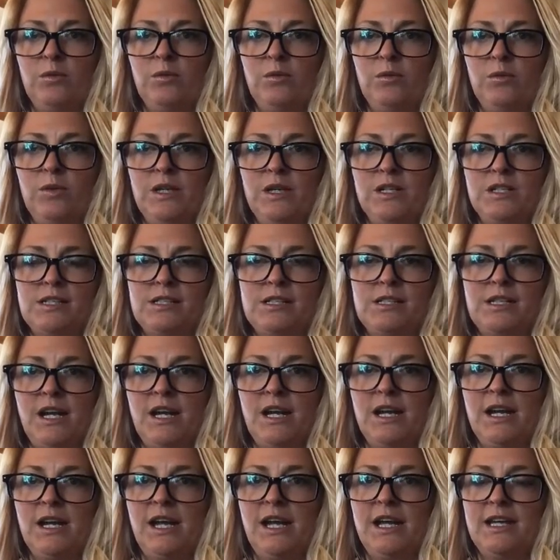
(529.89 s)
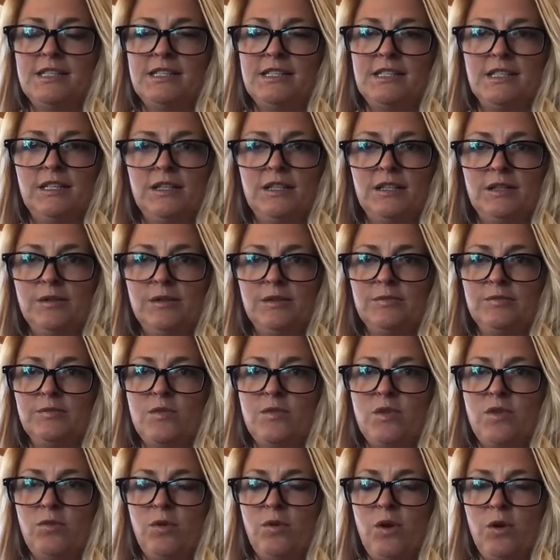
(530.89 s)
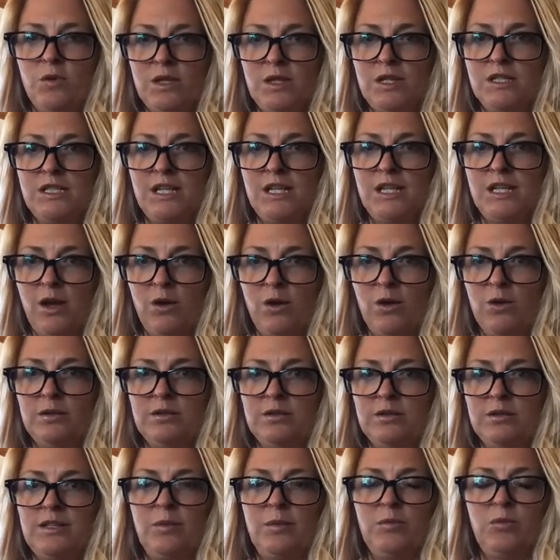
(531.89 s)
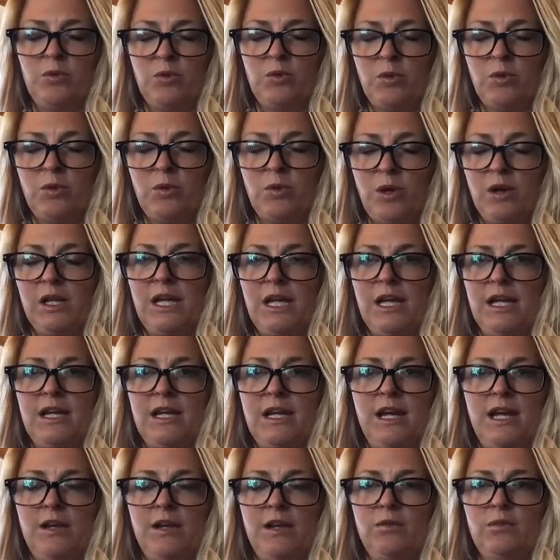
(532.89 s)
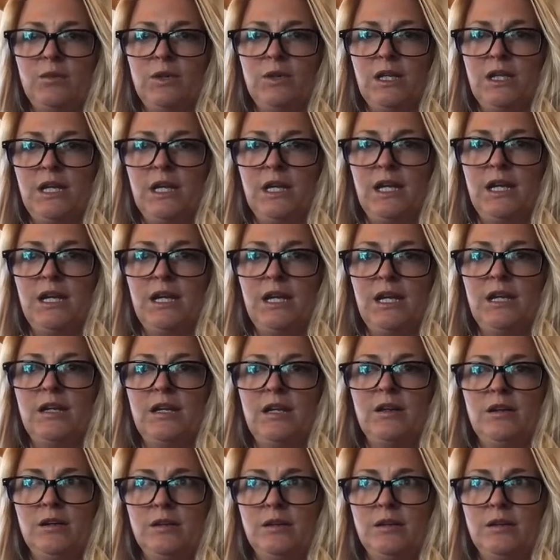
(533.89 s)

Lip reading: we just kind of had to throw in the towel temporarily and really